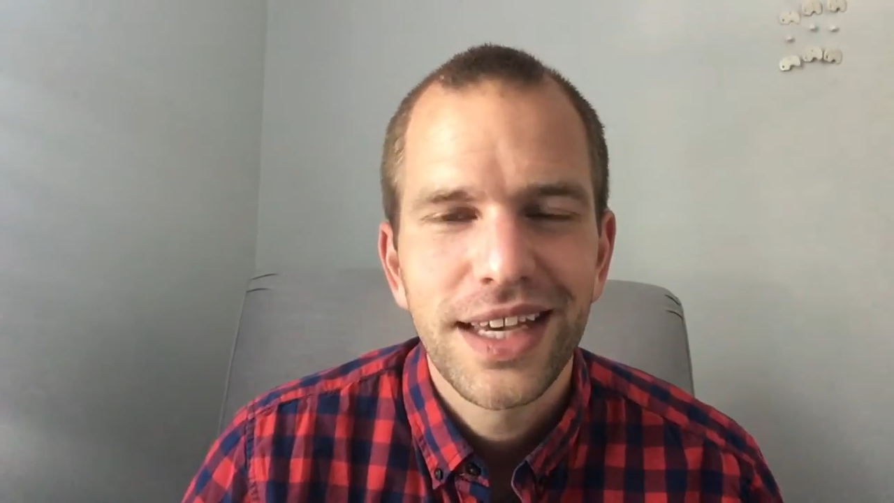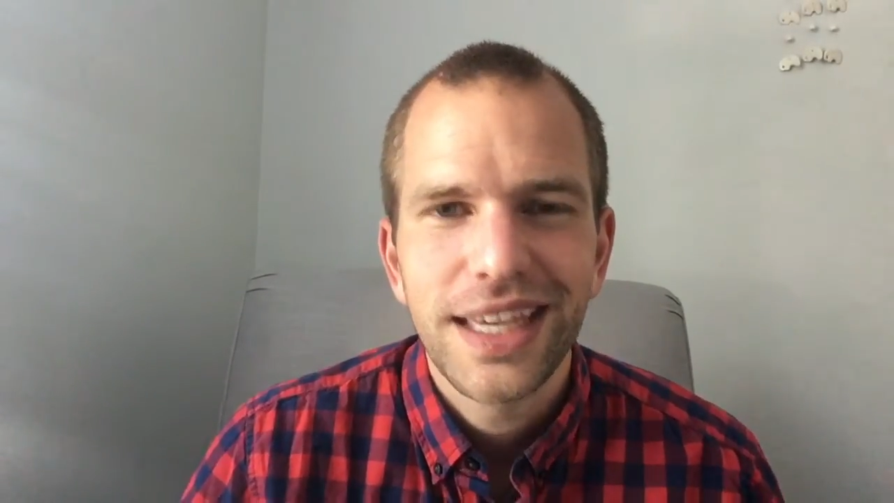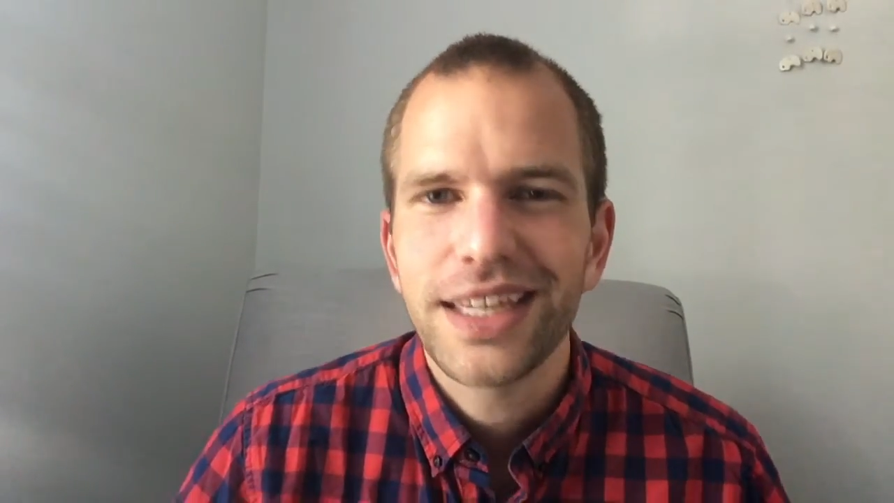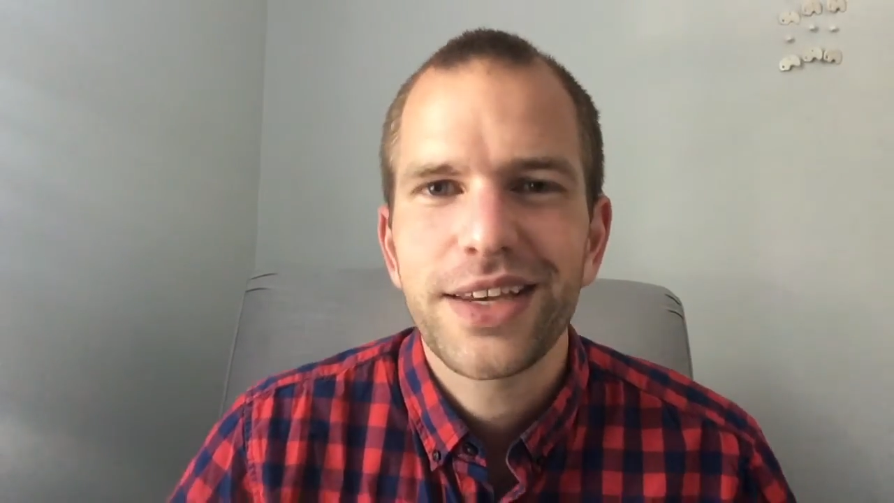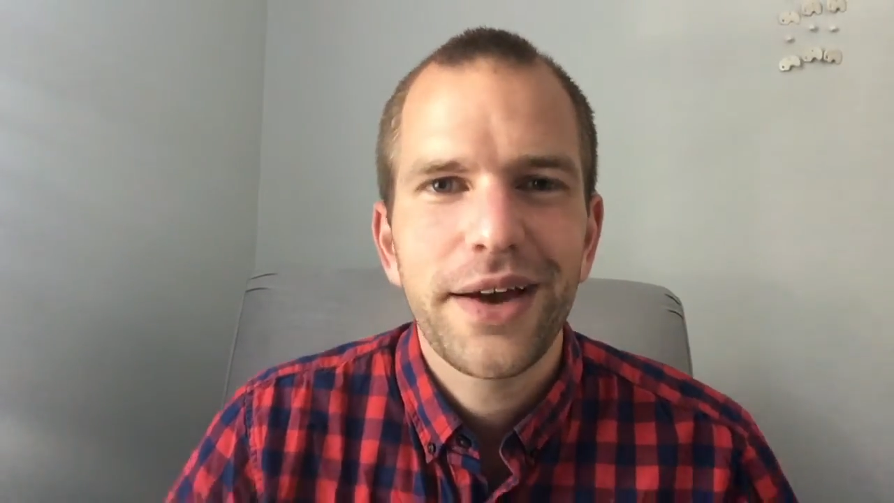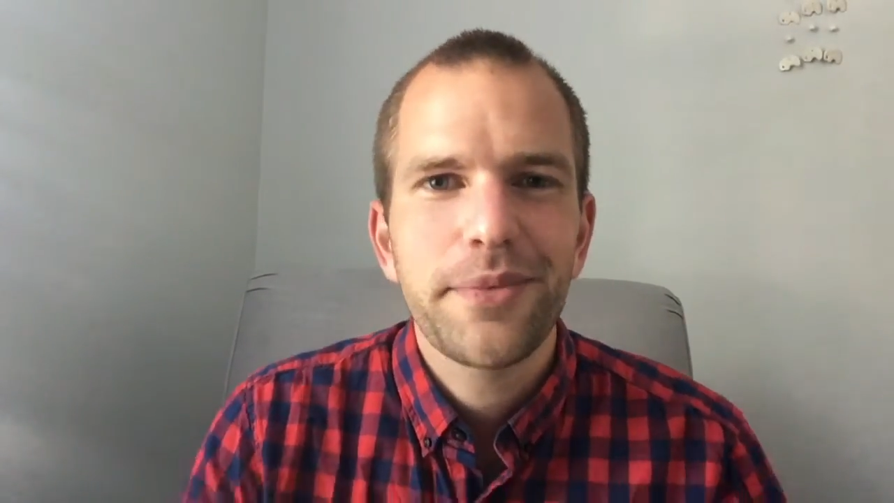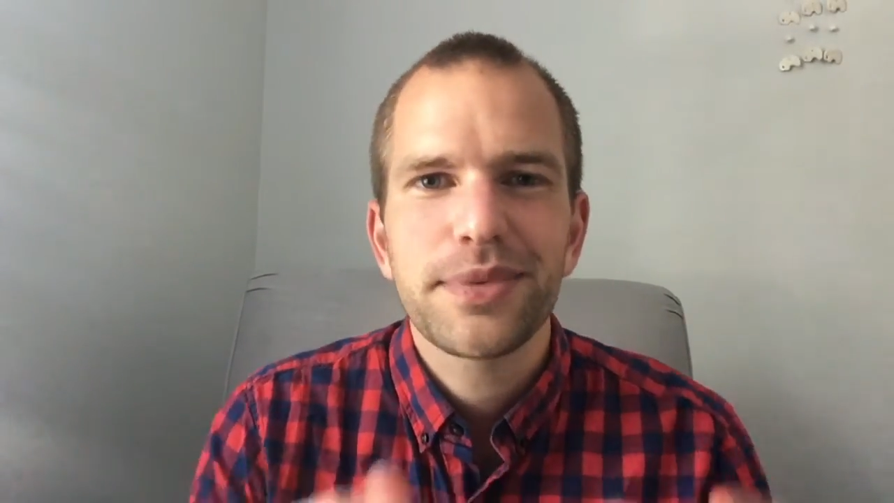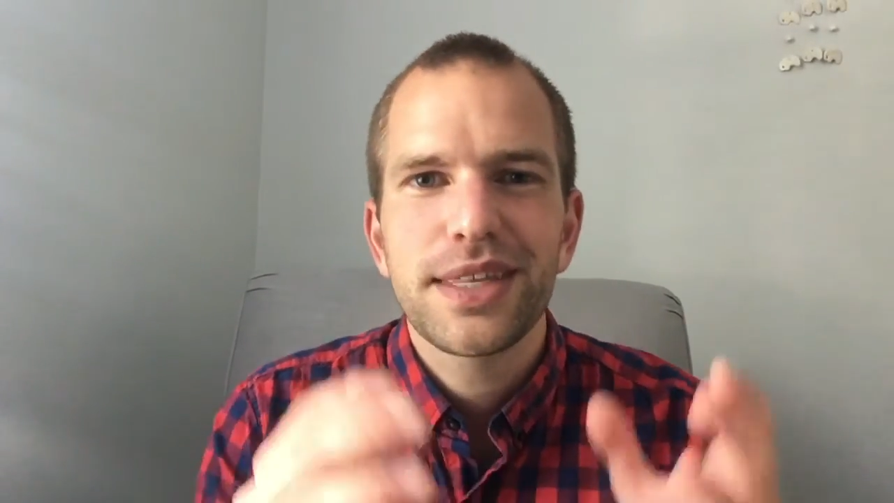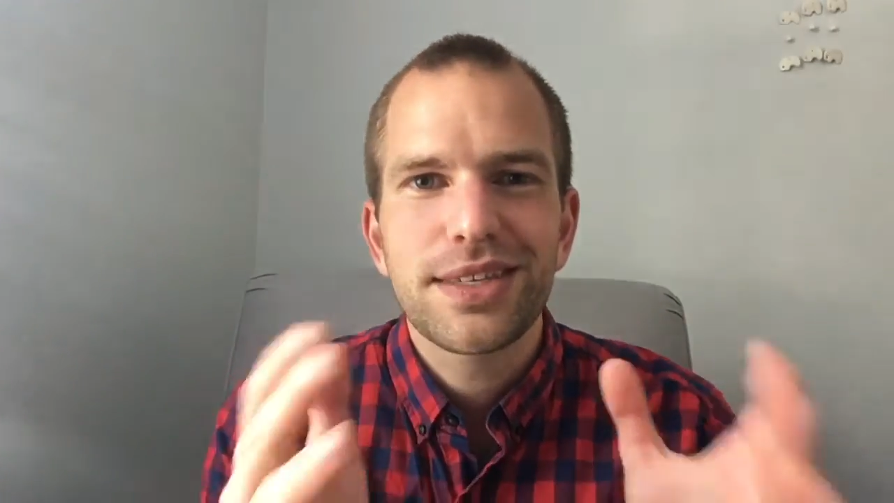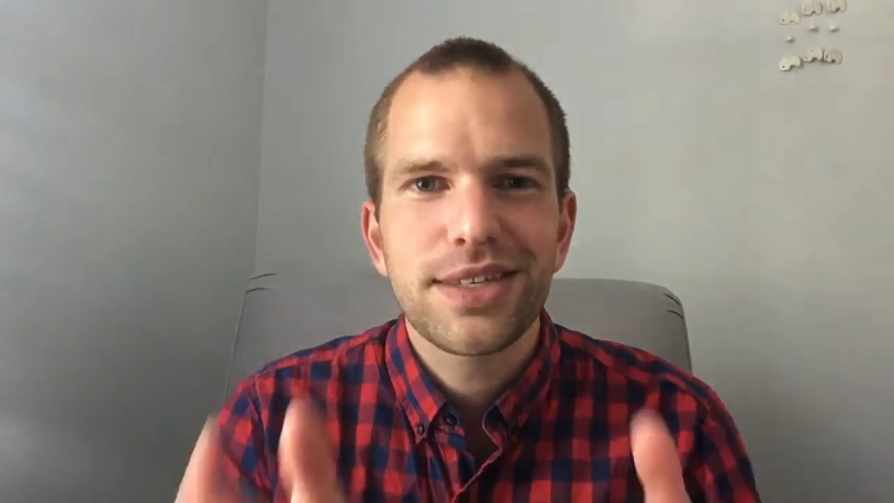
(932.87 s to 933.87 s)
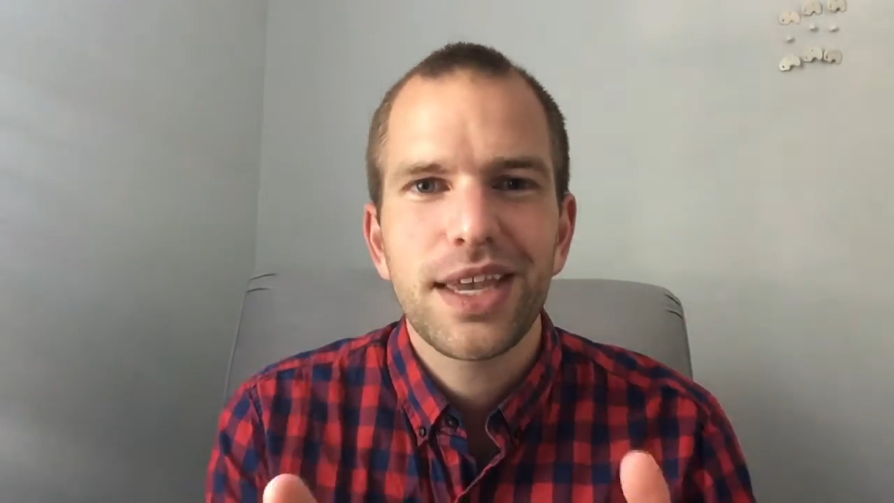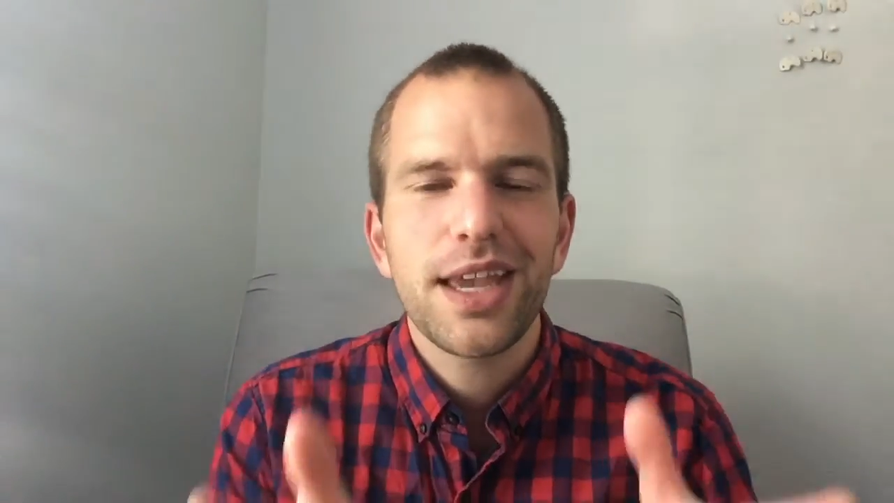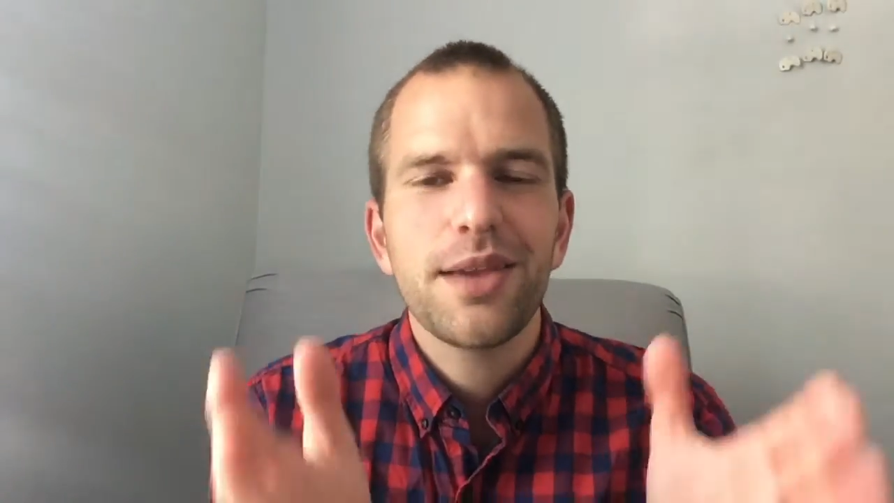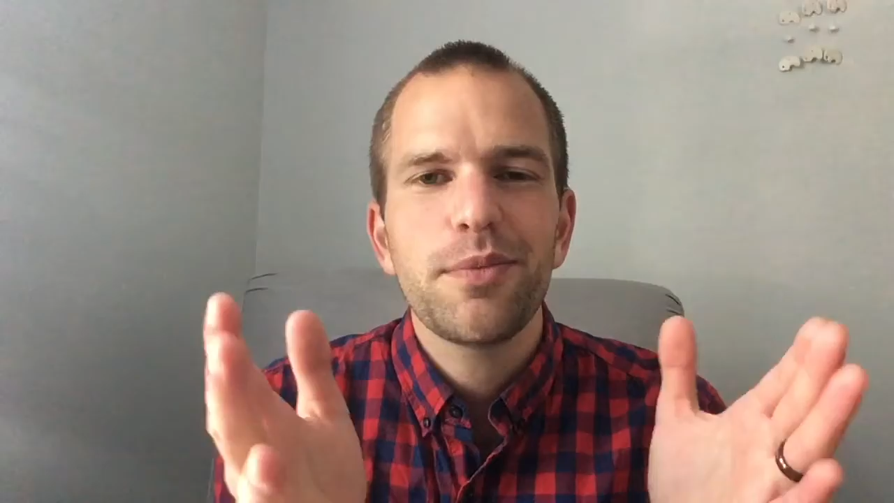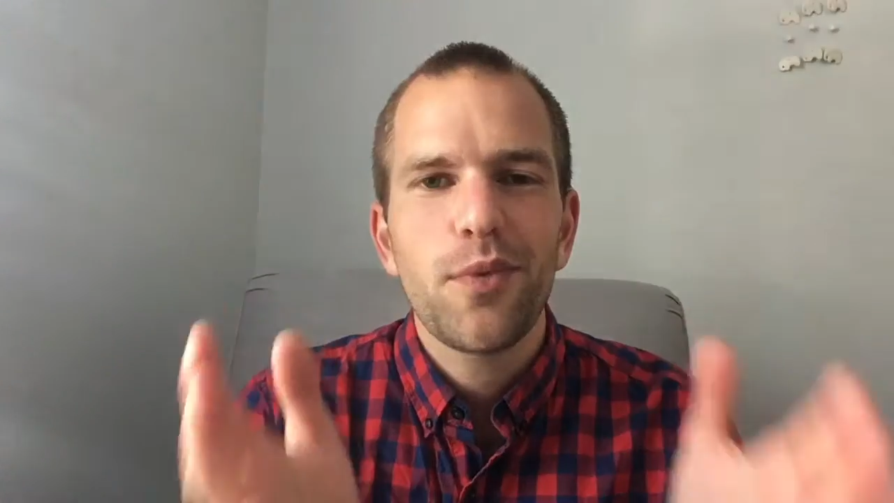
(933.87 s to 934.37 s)
it comes the
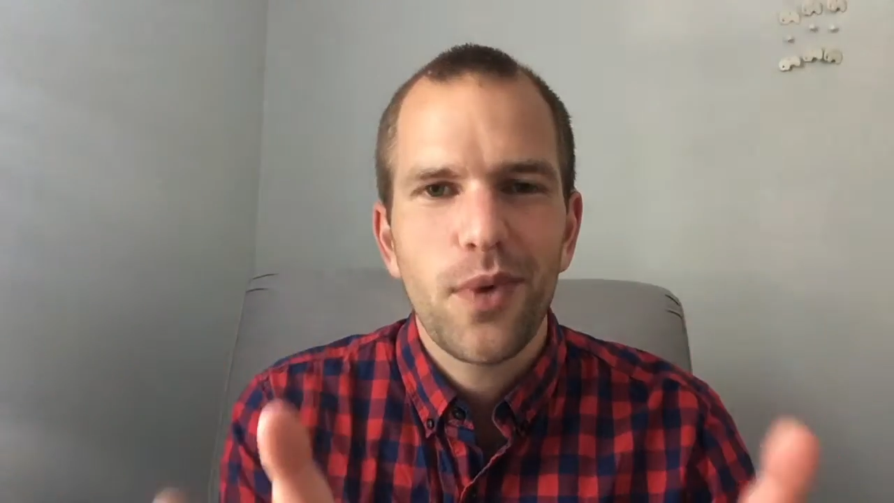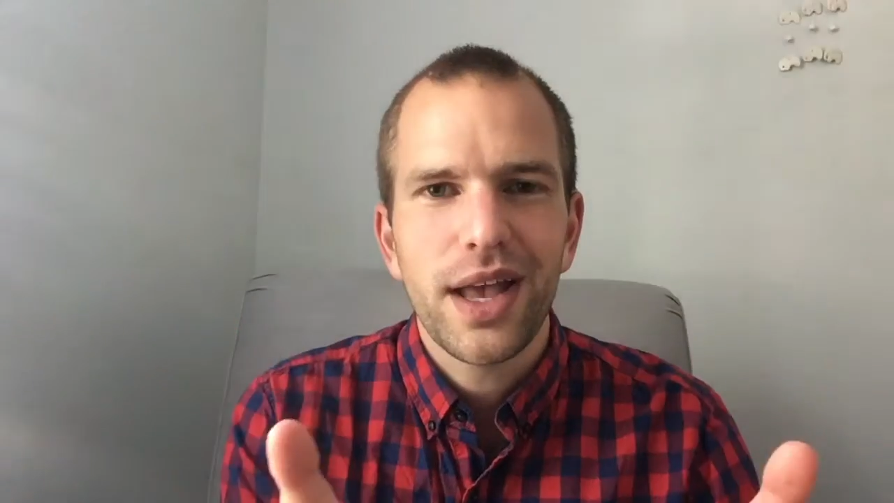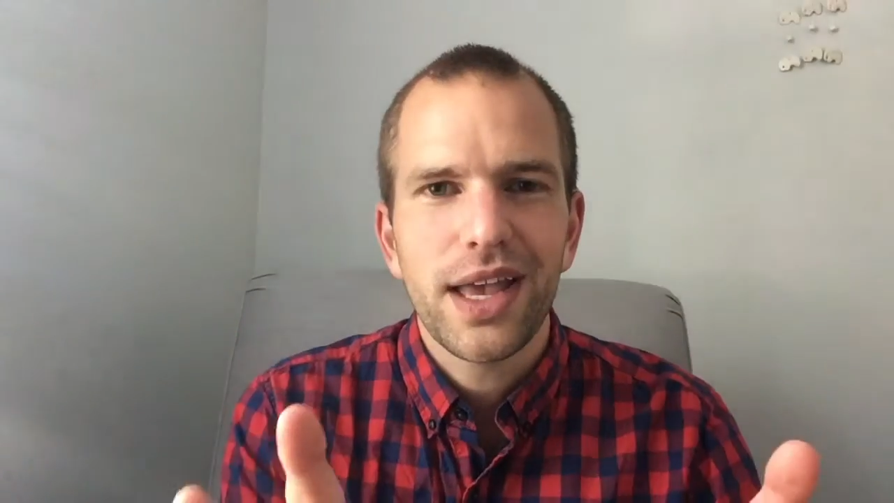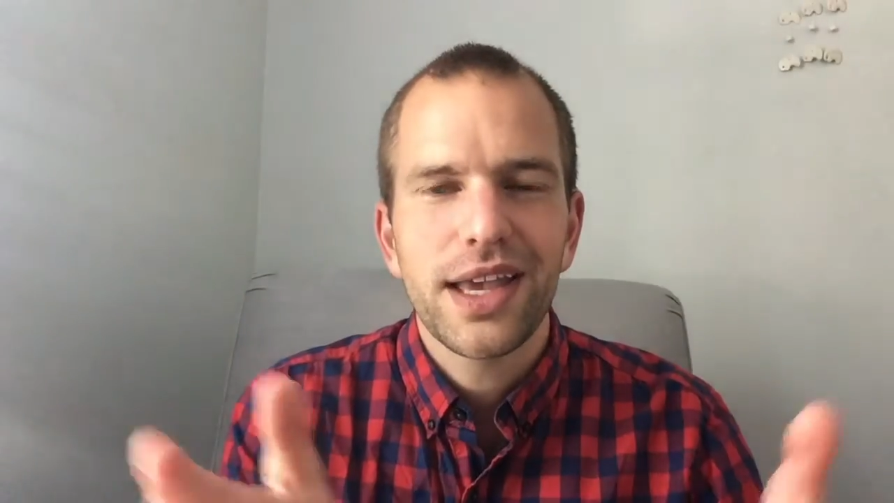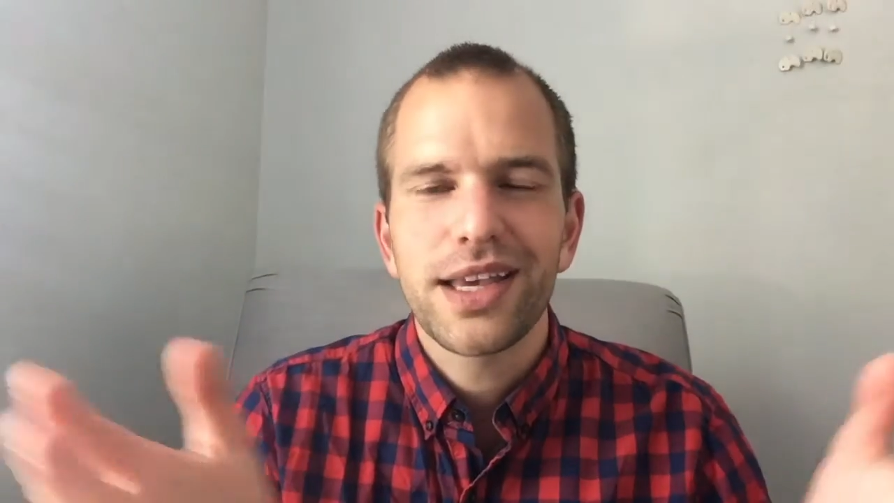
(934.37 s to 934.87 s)
same way